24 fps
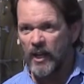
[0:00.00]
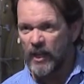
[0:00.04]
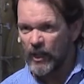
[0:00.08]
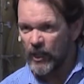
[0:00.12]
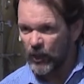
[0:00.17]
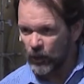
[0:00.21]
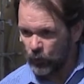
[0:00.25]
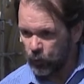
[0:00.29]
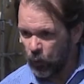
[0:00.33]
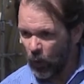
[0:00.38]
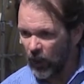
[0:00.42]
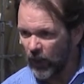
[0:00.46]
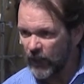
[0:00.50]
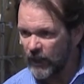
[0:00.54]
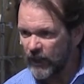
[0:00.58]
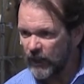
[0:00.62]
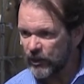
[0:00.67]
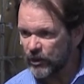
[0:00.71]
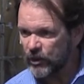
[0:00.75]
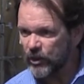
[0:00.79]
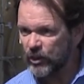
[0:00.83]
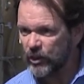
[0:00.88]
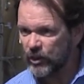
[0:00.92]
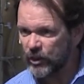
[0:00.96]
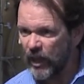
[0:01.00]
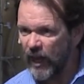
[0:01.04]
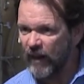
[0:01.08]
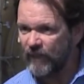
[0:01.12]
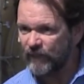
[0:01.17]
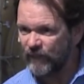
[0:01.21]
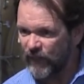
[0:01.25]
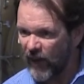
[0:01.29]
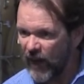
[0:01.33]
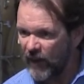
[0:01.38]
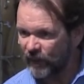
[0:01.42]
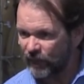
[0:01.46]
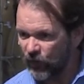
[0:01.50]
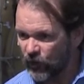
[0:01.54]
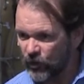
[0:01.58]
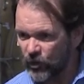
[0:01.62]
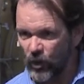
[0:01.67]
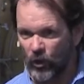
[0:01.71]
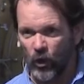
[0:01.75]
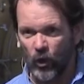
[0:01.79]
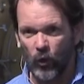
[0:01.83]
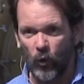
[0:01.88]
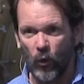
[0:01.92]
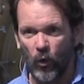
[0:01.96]
His willingness to stand faithful
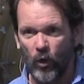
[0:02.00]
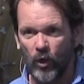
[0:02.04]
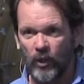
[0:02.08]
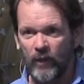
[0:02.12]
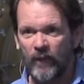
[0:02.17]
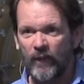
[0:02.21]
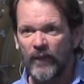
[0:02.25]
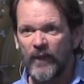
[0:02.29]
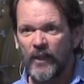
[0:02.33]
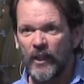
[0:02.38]
to the Lord.